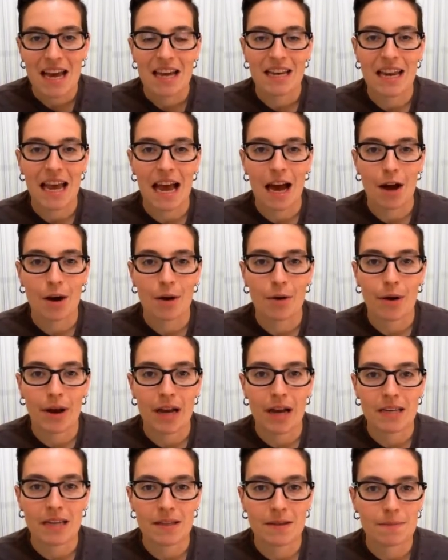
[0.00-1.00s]
Now,
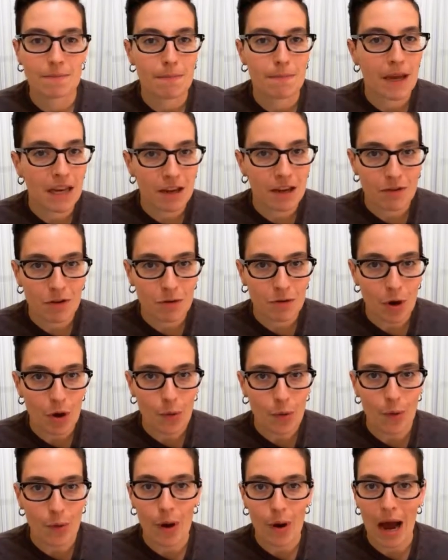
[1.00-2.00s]
as many of you
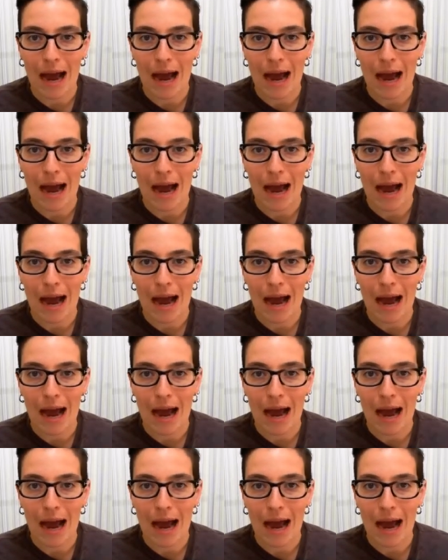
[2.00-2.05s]
know,